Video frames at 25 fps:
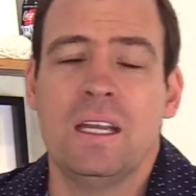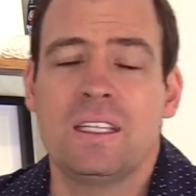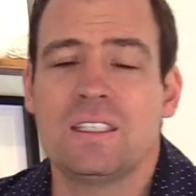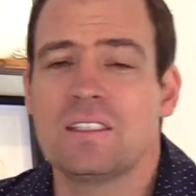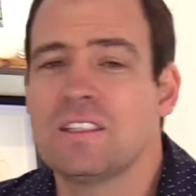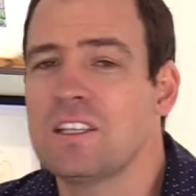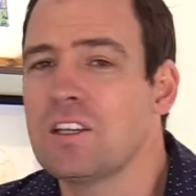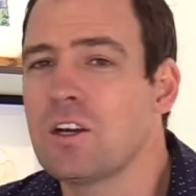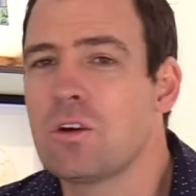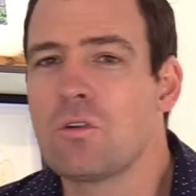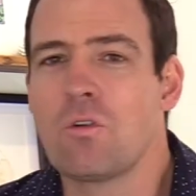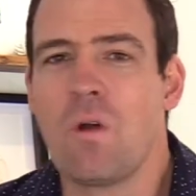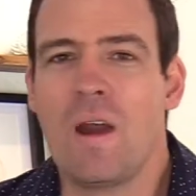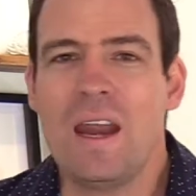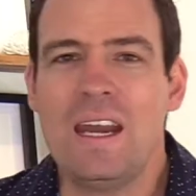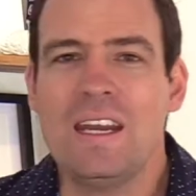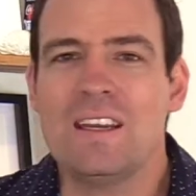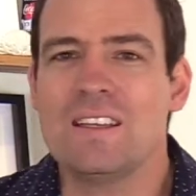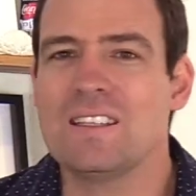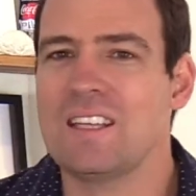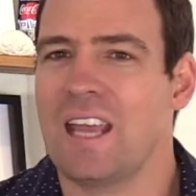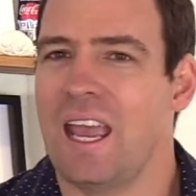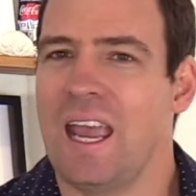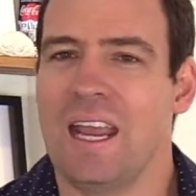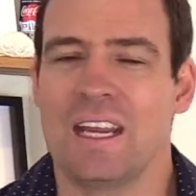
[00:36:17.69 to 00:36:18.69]
It's the
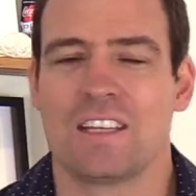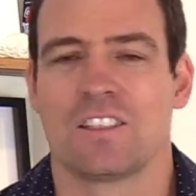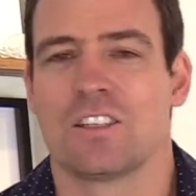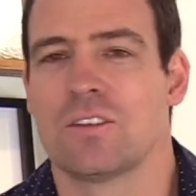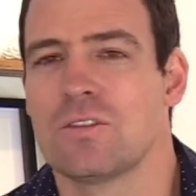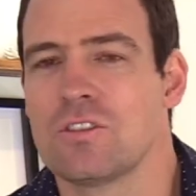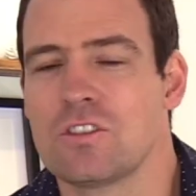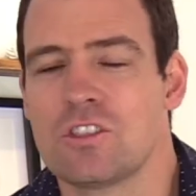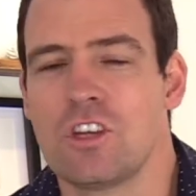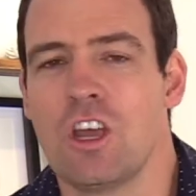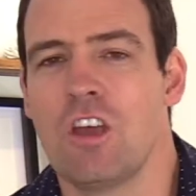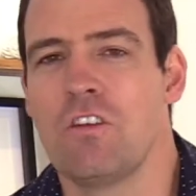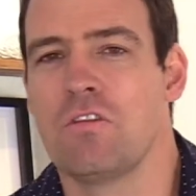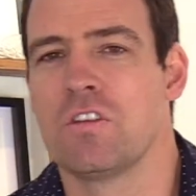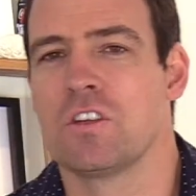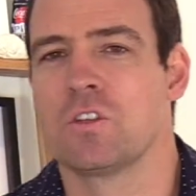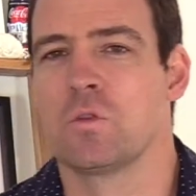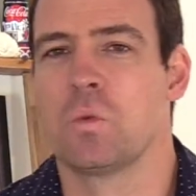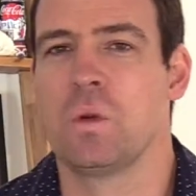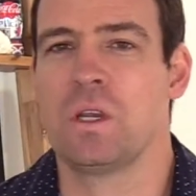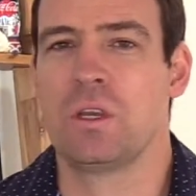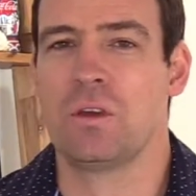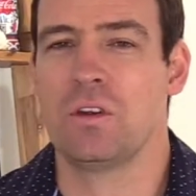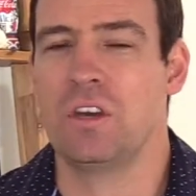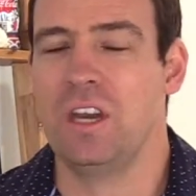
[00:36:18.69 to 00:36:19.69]
greatest act of
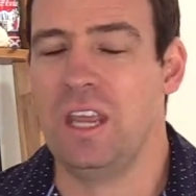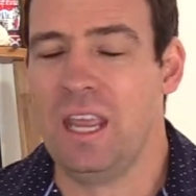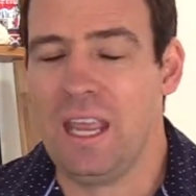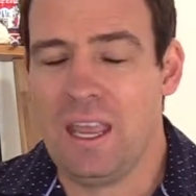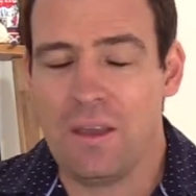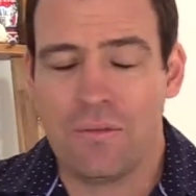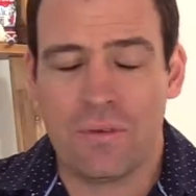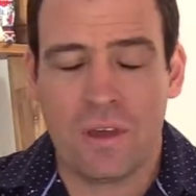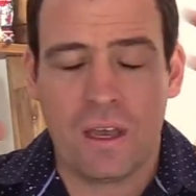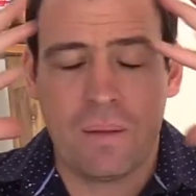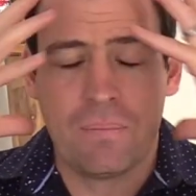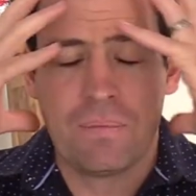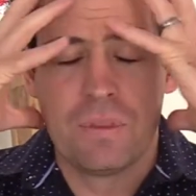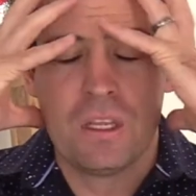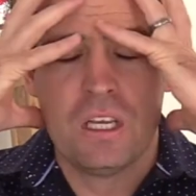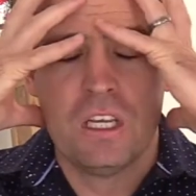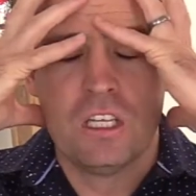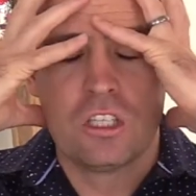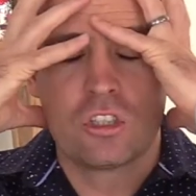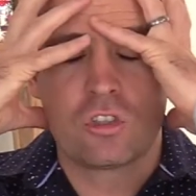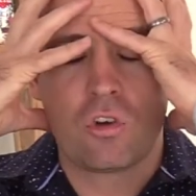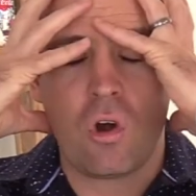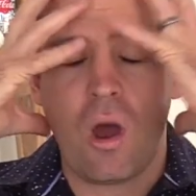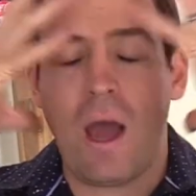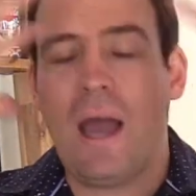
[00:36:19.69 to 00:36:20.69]
service we could ever
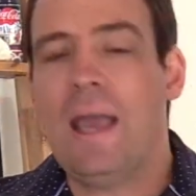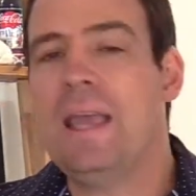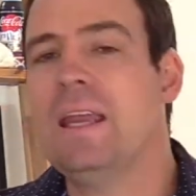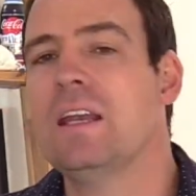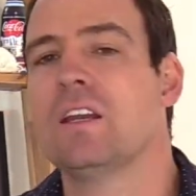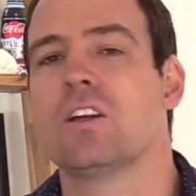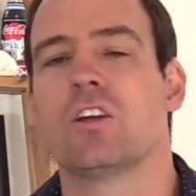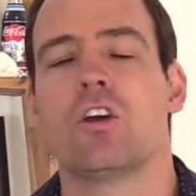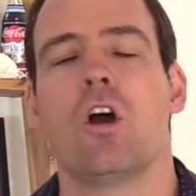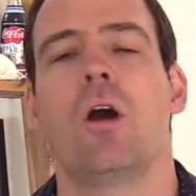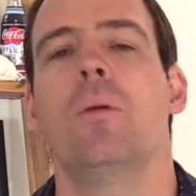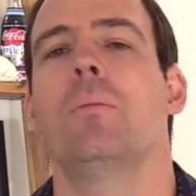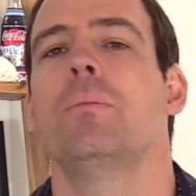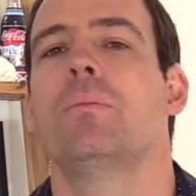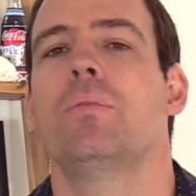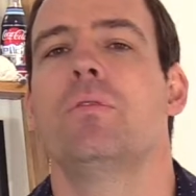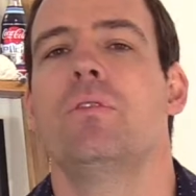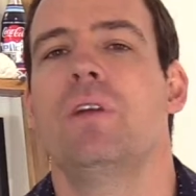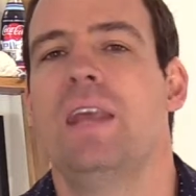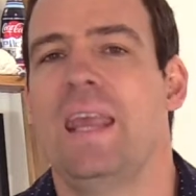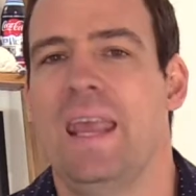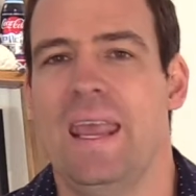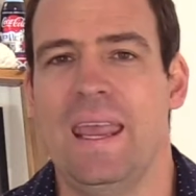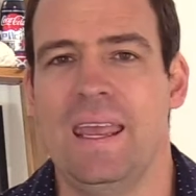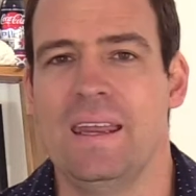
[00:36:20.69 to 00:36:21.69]
try and
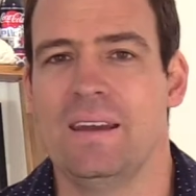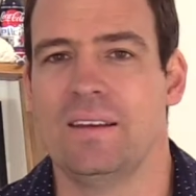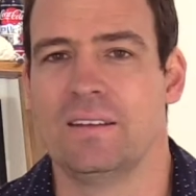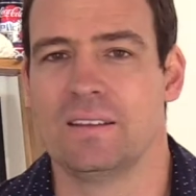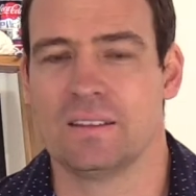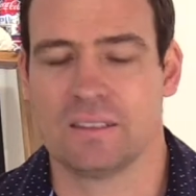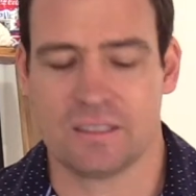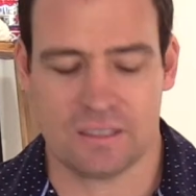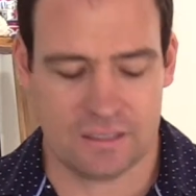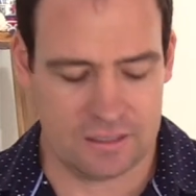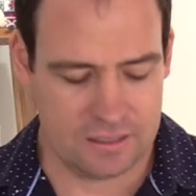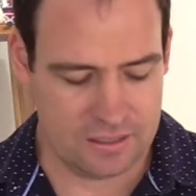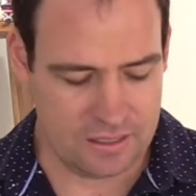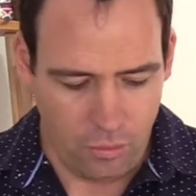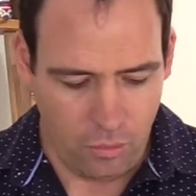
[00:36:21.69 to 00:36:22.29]
comprehend.